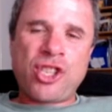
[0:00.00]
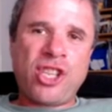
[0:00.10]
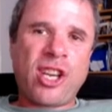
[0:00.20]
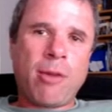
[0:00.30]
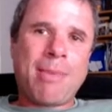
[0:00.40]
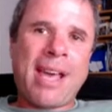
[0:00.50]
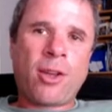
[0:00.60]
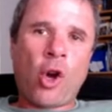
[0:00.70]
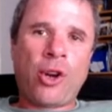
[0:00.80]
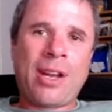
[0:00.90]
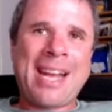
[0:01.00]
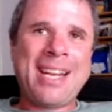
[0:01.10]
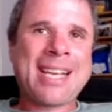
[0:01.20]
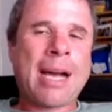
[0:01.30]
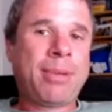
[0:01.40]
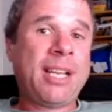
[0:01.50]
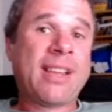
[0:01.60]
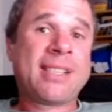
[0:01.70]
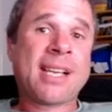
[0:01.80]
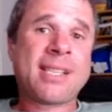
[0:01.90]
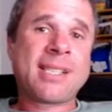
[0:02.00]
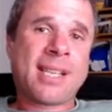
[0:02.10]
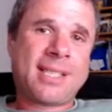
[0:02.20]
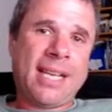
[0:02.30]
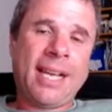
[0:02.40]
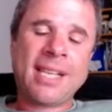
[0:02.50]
you're going to make on any company that doesn't succeed